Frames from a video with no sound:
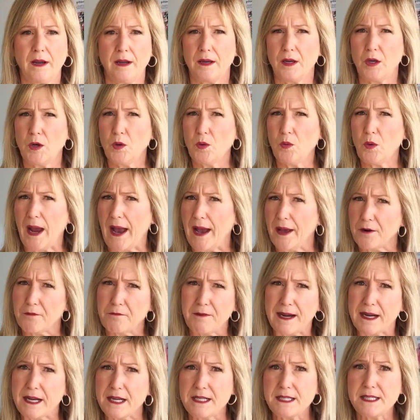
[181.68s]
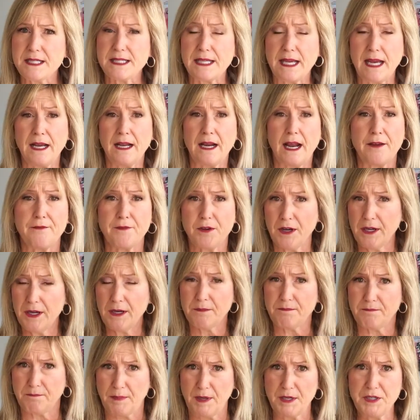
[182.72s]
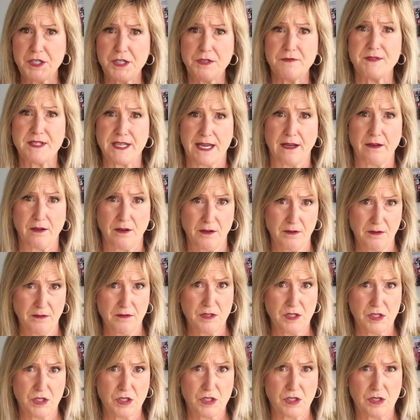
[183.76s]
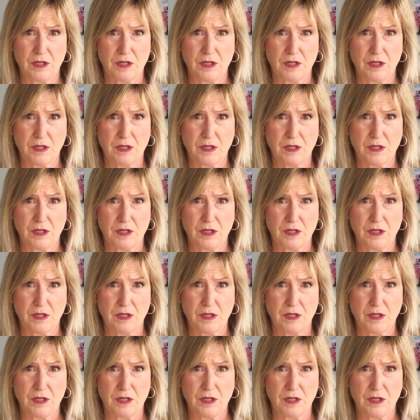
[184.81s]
you, how to reconcile, I've got a bunch of downloads.